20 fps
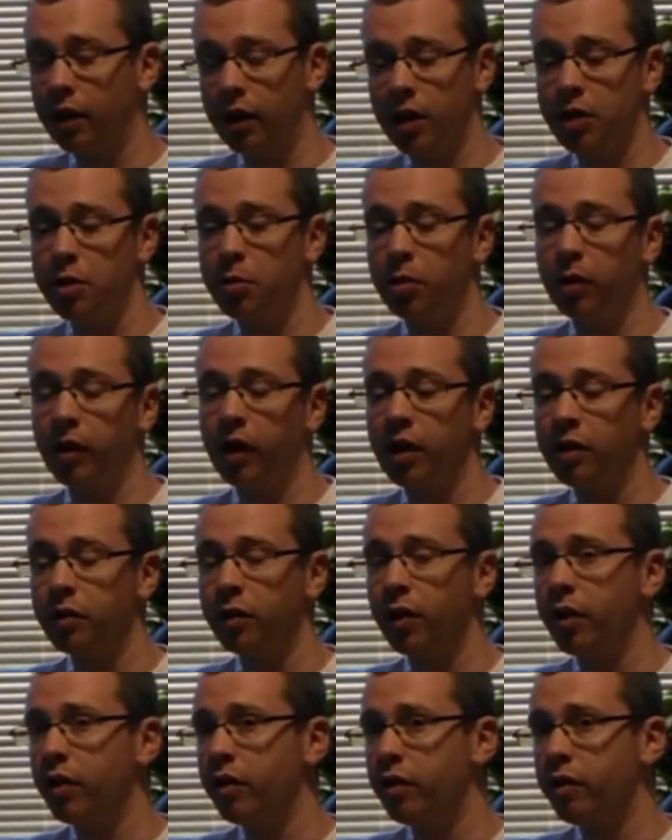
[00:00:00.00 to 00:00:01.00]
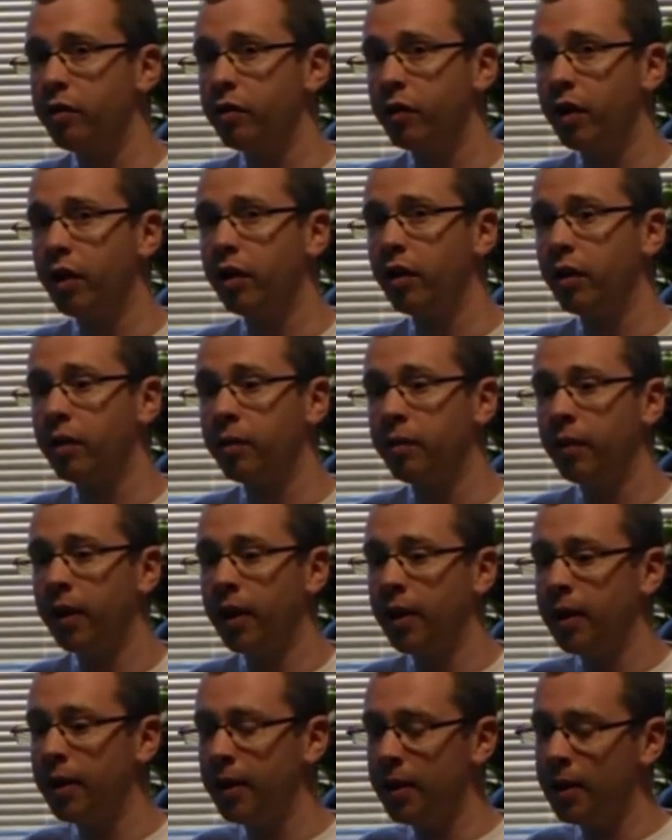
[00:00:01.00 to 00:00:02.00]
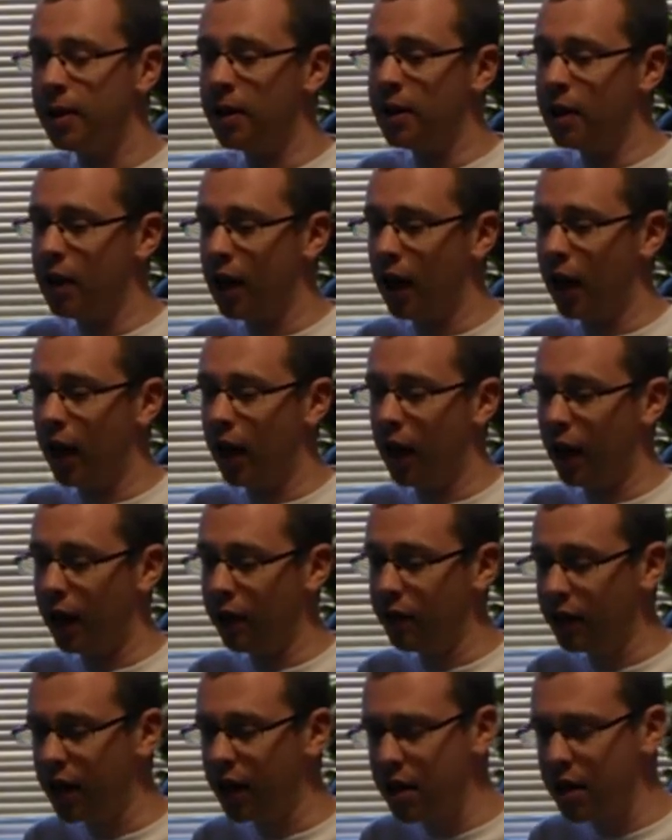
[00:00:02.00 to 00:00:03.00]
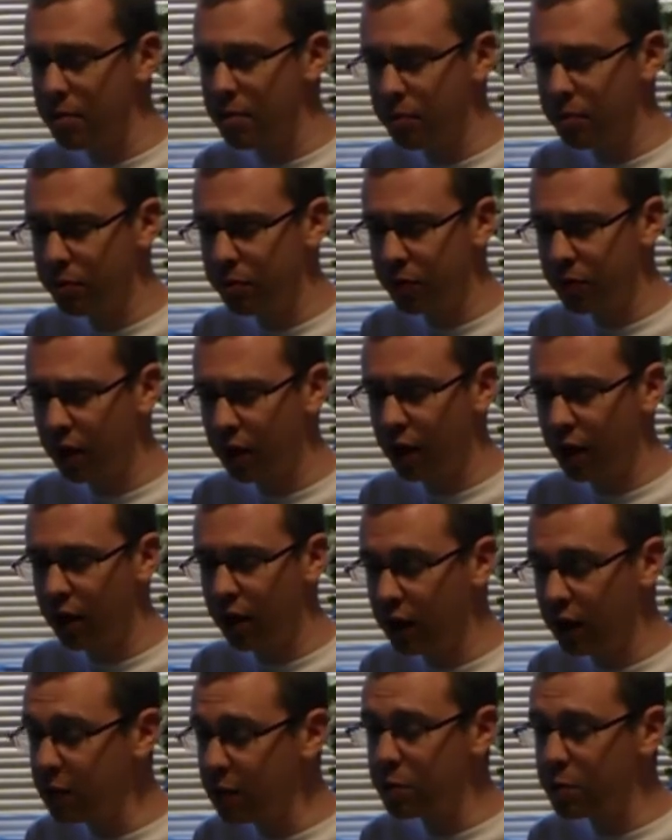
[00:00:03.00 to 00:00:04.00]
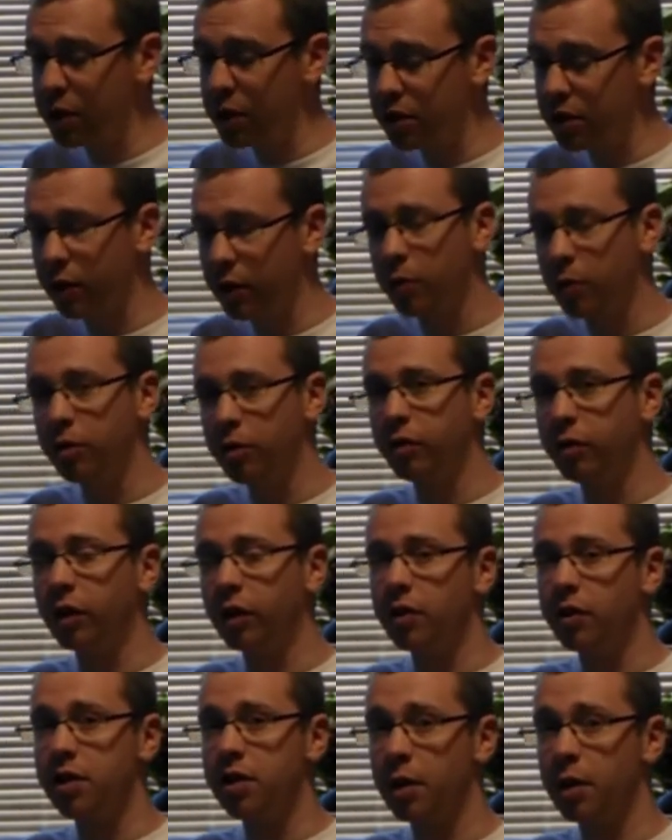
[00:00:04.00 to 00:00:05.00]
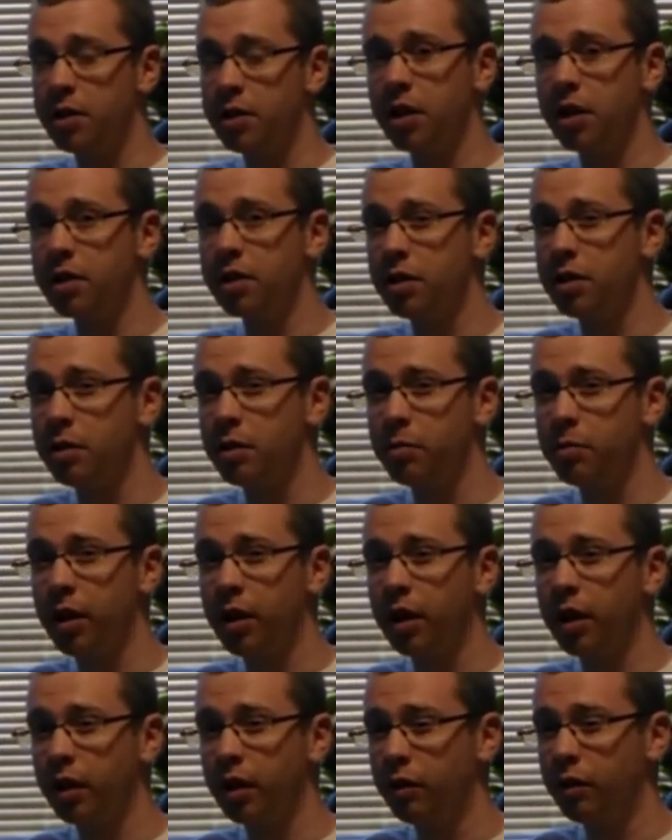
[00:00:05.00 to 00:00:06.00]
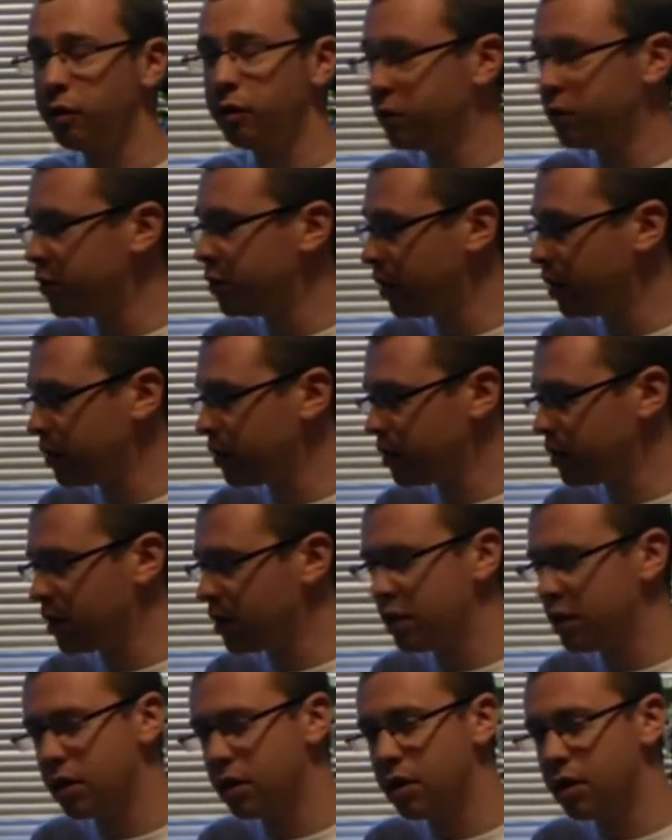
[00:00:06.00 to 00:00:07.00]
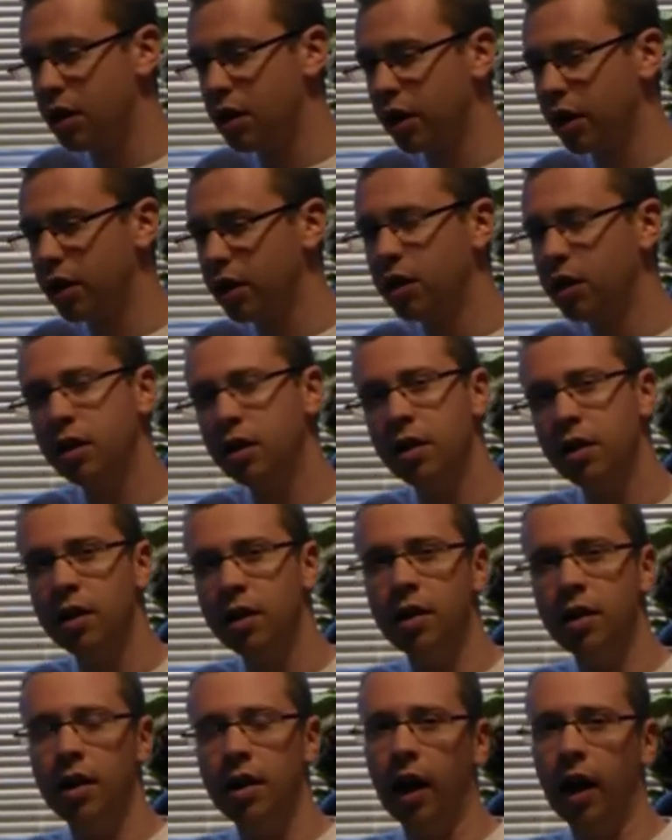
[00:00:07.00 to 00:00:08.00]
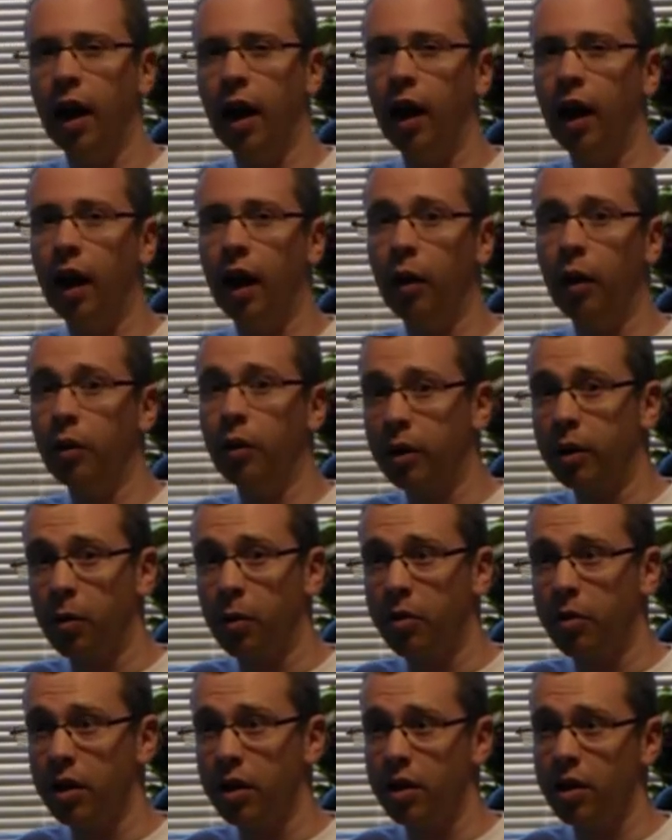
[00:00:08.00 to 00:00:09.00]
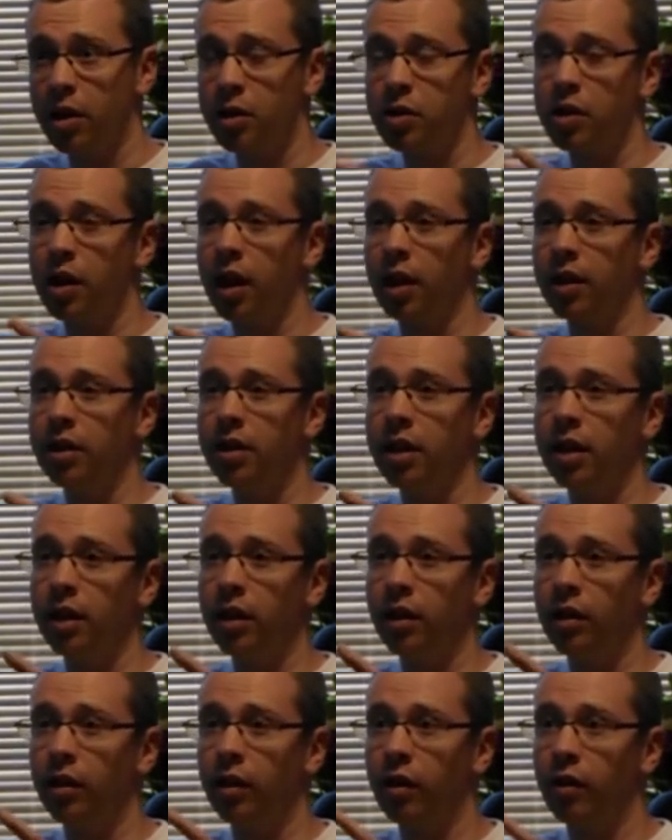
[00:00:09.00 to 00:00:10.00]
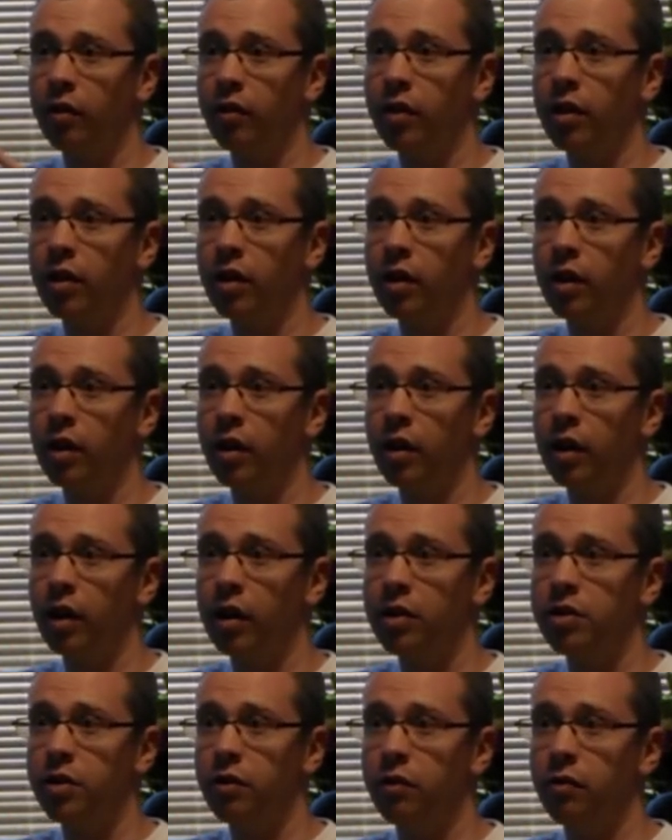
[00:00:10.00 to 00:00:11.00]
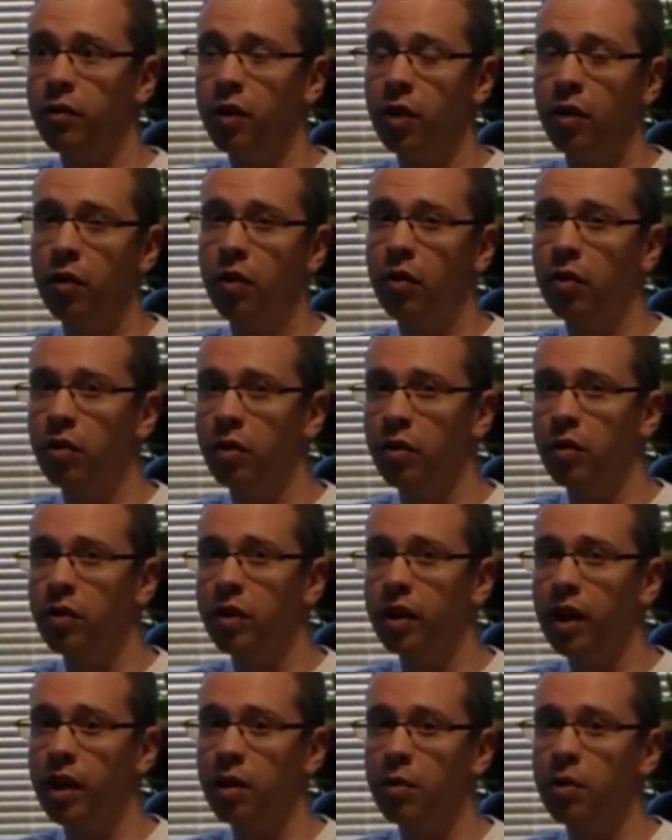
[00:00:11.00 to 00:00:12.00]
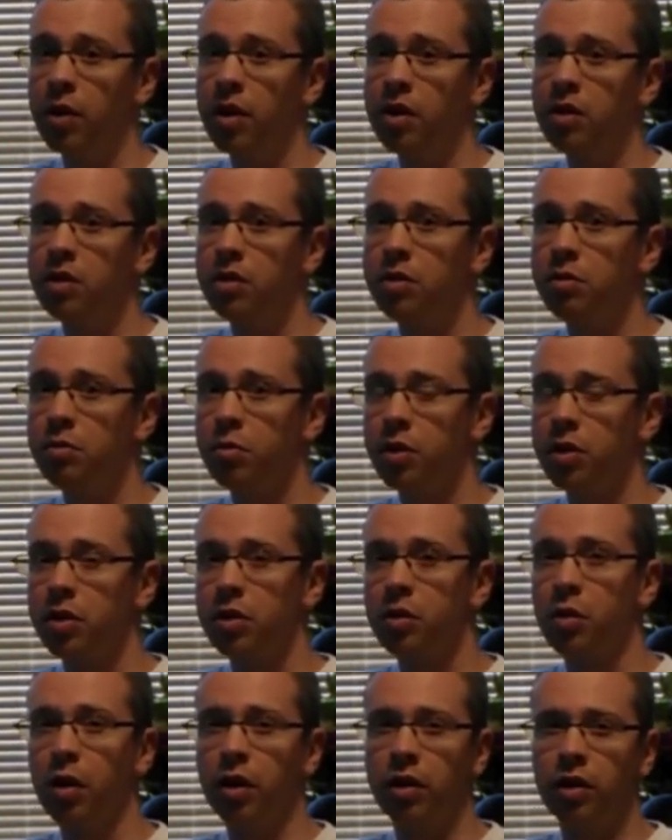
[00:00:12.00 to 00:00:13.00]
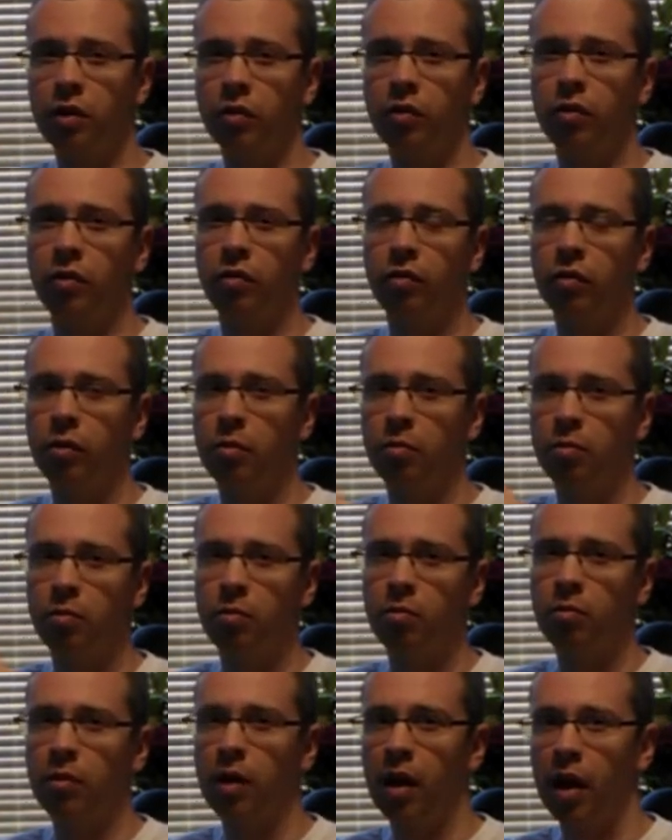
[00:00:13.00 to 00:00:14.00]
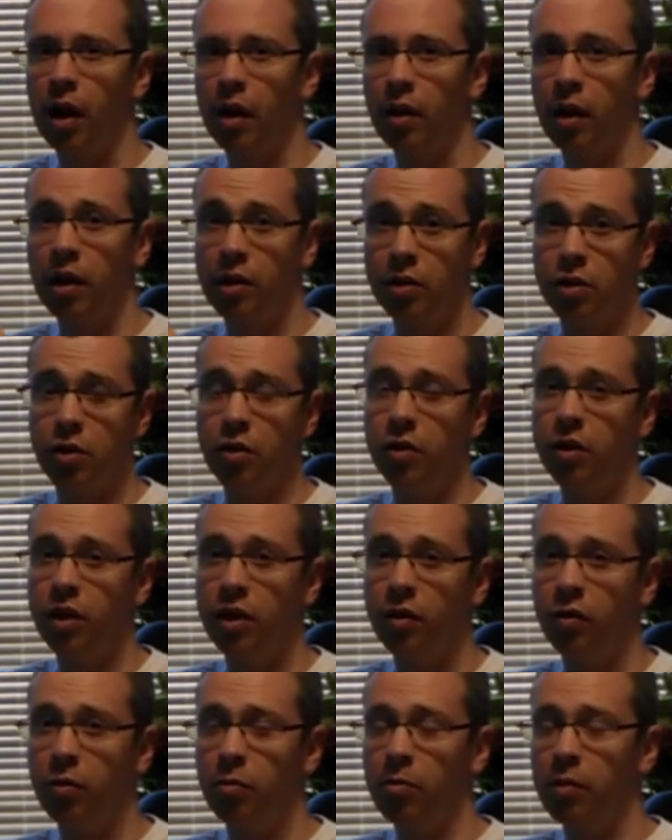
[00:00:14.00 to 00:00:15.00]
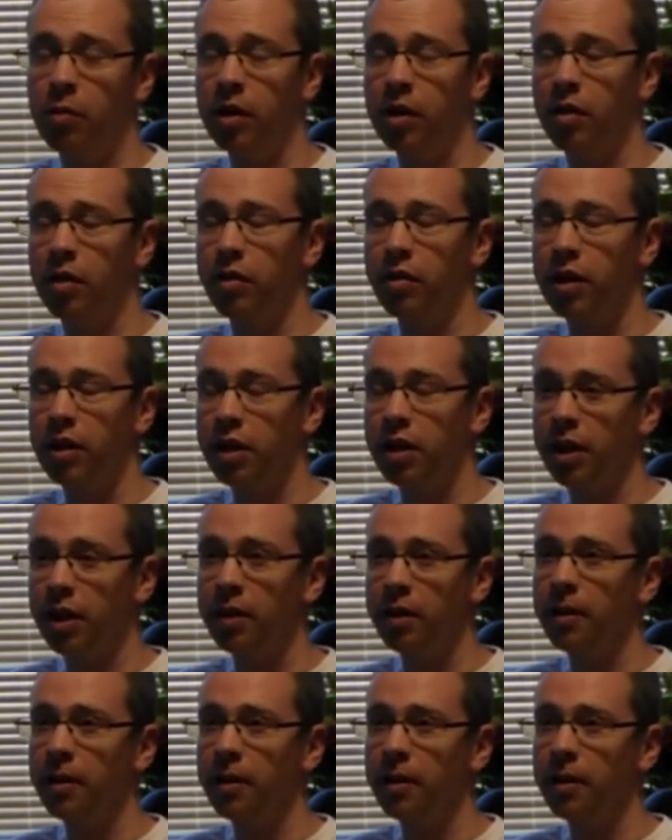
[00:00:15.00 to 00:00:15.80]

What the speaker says: lets you progress further and further. The game's been in development for a long time. It started at the beginning of 2009. We came up with the initial idea of the sort of view through the gateways, which is quite different from in 2D from in 3D.